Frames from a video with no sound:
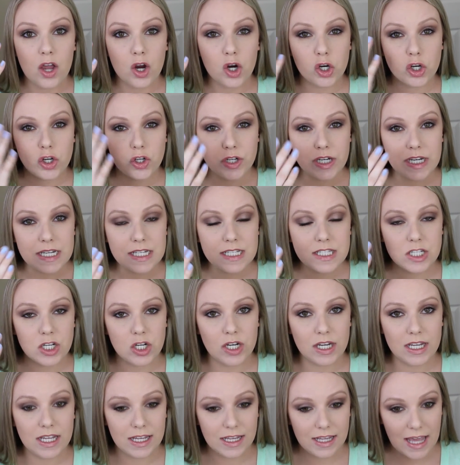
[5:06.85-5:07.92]
crease
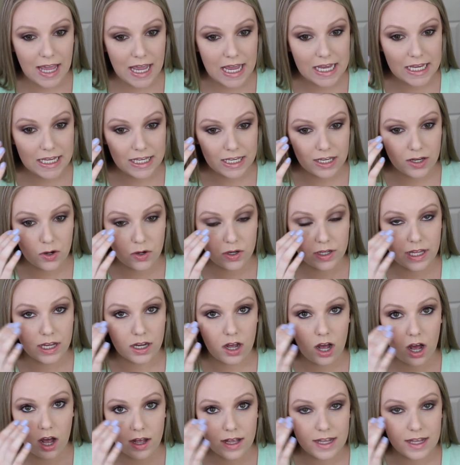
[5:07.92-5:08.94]
or get cakey or like